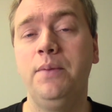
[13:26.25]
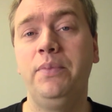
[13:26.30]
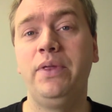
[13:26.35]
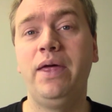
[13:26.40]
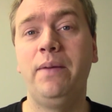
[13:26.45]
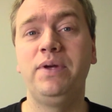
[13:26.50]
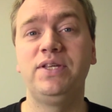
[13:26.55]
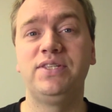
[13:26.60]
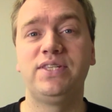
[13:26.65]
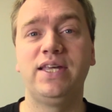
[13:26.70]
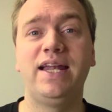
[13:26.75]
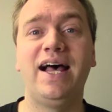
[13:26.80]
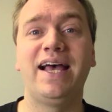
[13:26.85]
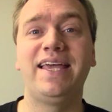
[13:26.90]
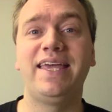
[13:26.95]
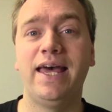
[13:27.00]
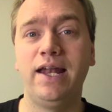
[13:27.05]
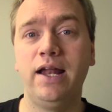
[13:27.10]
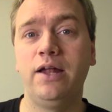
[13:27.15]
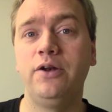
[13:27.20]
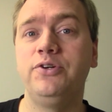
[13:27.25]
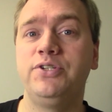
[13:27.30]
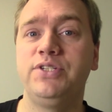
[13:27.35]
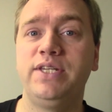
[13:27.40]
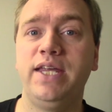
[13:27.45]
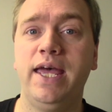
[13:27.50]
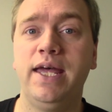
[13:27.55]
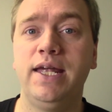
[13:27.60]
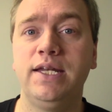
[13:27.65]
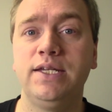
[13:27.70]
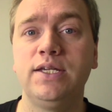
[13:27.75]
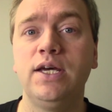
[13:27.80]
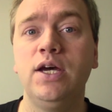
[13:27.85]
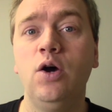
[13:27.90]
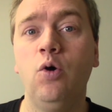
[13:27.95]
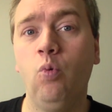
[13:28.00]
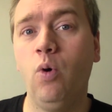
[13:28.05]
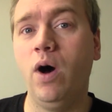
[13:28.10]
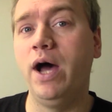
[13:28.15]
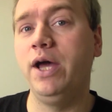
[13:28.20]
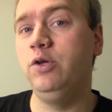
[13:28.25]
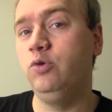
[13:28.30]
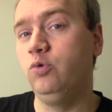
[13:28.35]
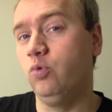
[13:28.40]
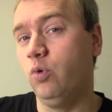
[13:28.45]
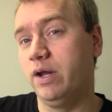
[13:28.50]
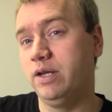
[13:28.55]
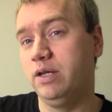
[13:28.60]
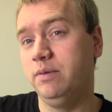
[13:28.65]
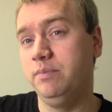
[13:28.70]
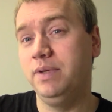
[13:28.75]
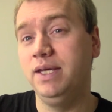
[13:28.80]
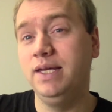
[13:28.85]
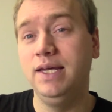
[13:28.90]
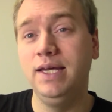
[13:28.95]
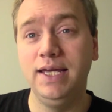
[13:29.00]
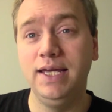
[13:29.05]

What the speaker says: But that being said, I can understand why you'd want him